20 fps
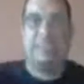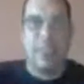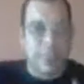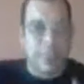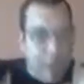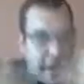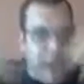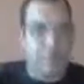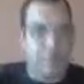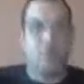a
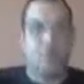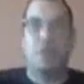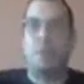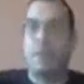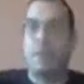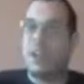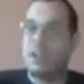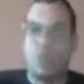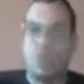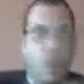system, a
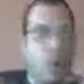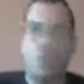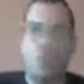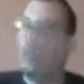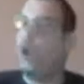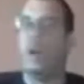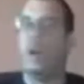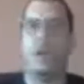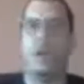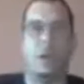capture
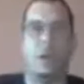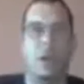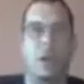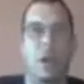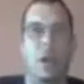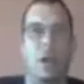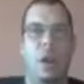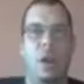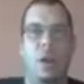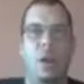page will
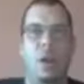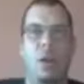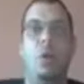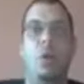work